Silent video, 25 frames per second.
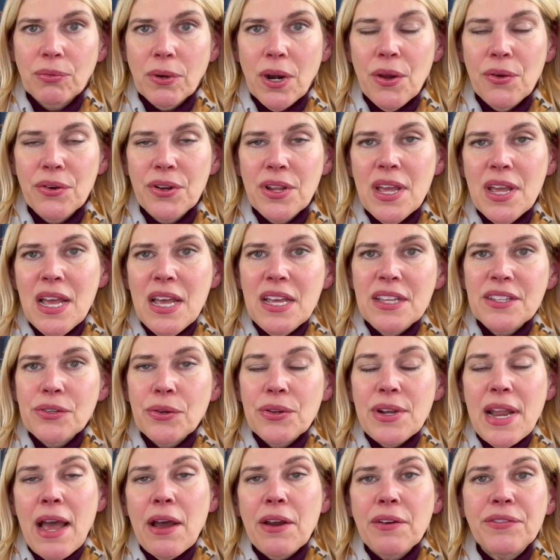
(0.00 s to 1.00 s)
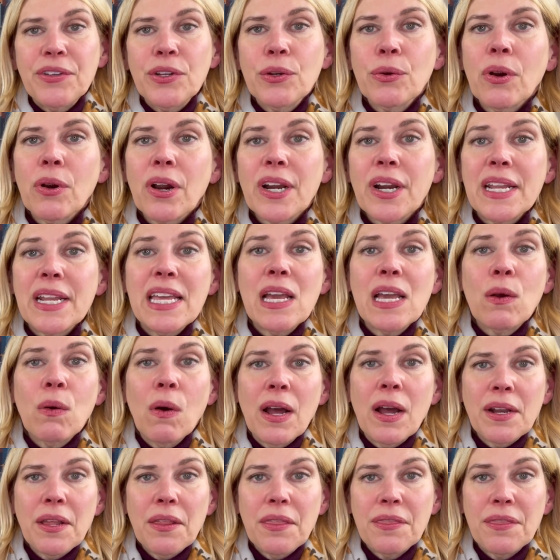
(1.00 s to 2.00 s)
Road. So now if you are an
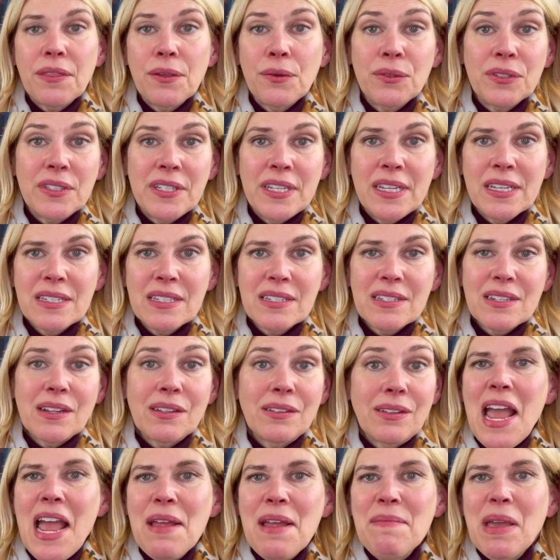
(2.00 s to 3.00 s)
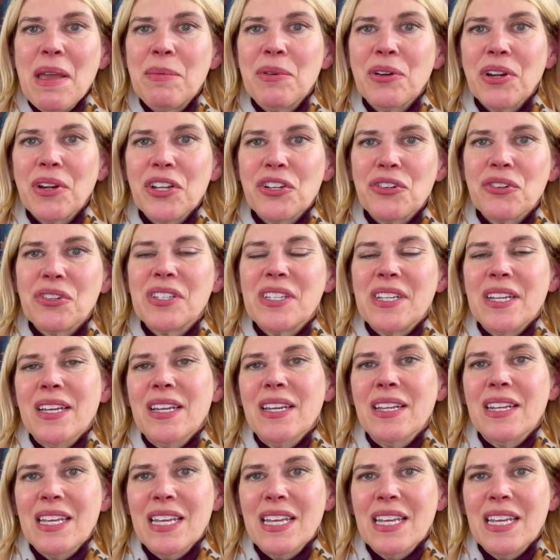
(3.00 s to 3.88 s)
equine enthusiast and maybe you're interested